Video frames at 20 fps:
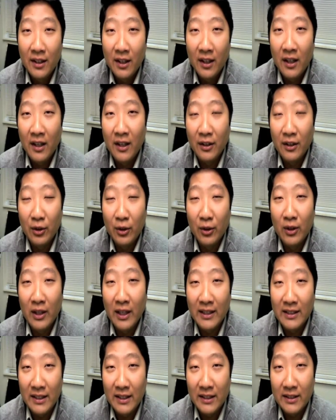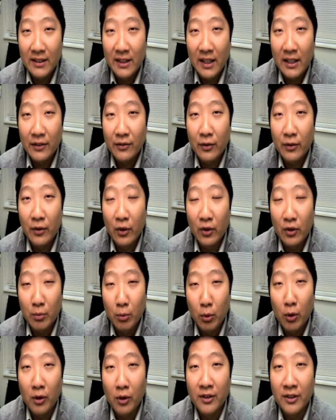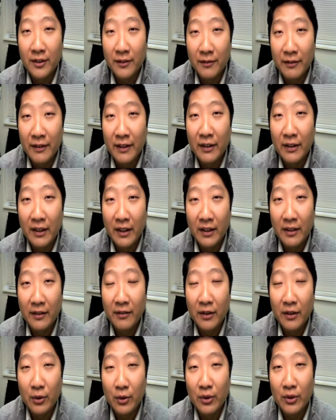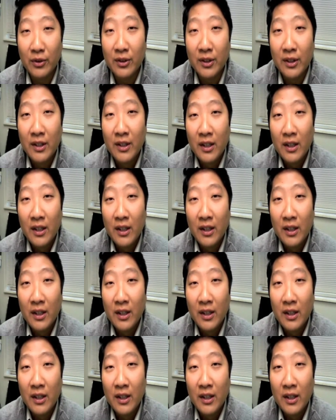utilize these days for those more severe individuals